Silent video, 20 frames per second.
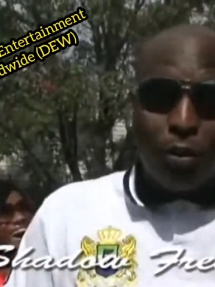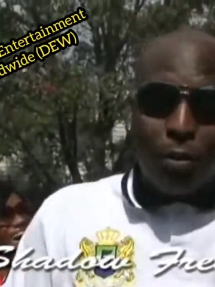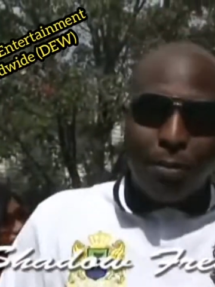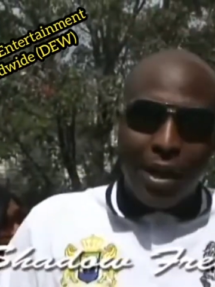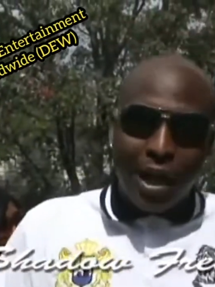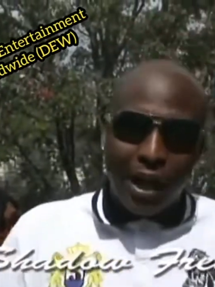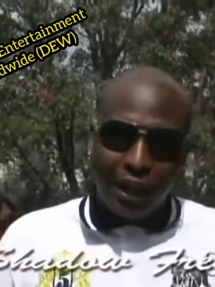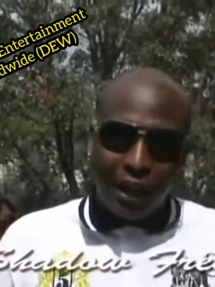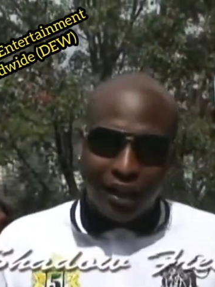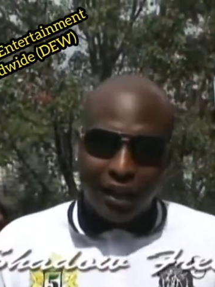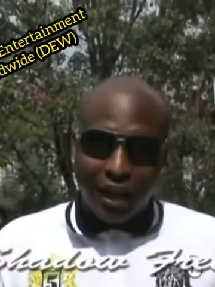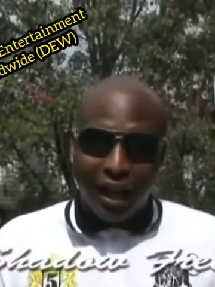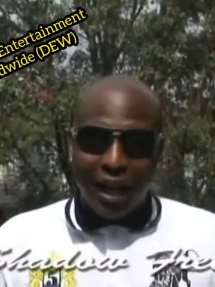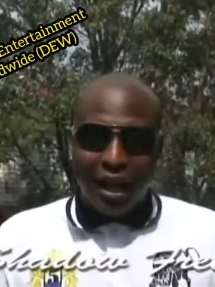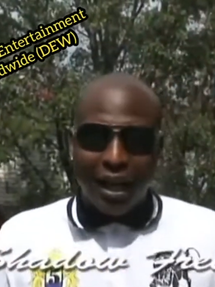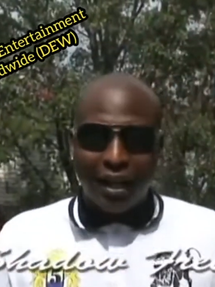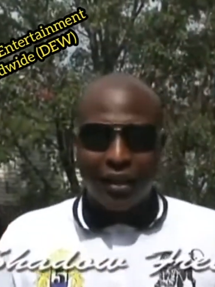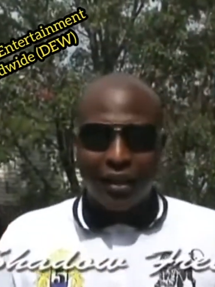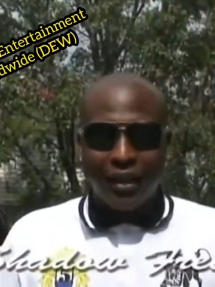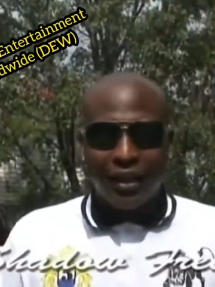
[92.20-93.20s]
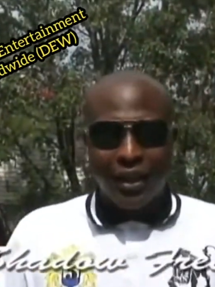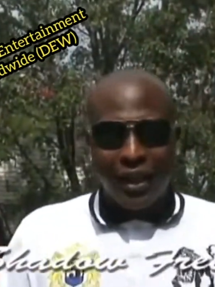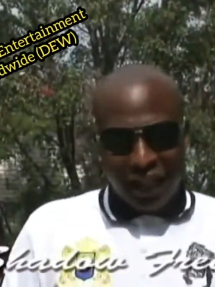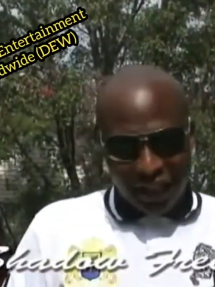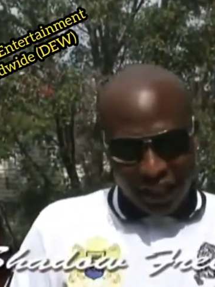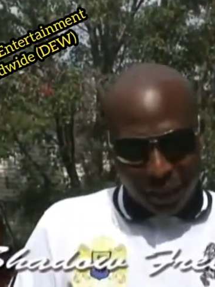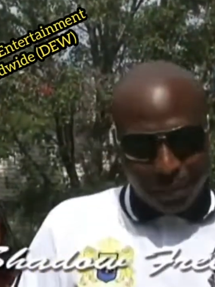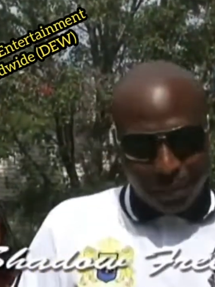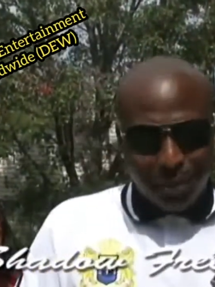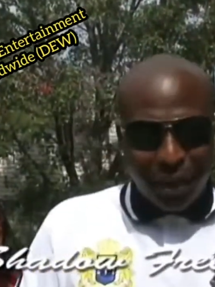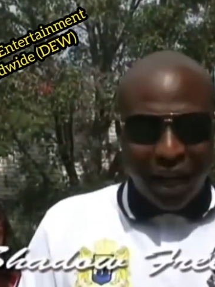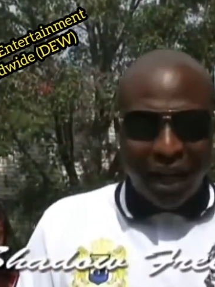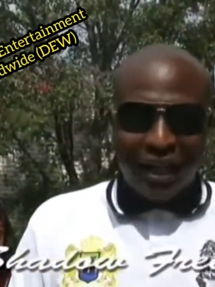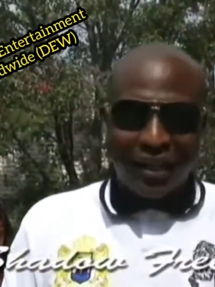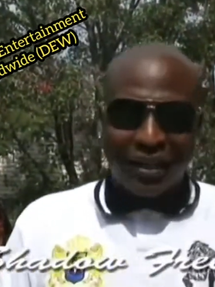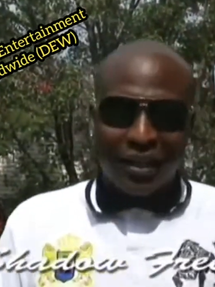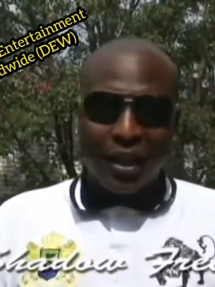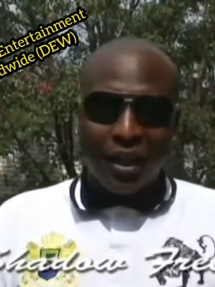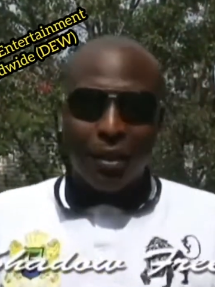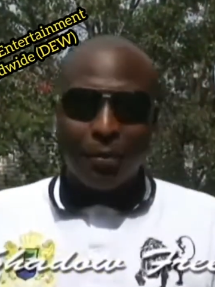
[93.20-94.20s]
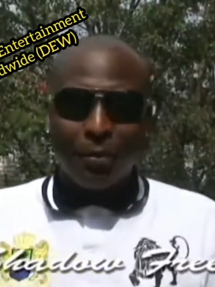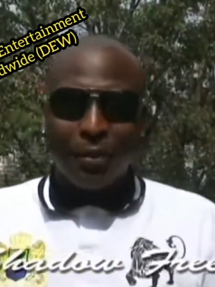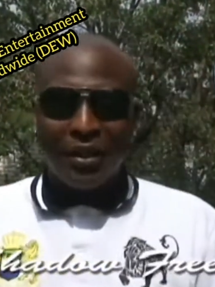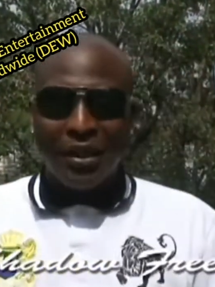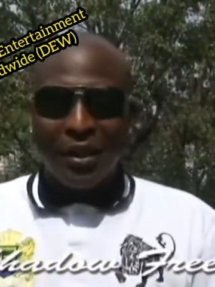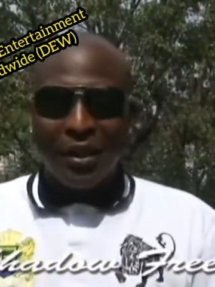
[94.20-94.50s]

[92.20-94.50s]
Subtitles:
my mileage high, and I'm banged up.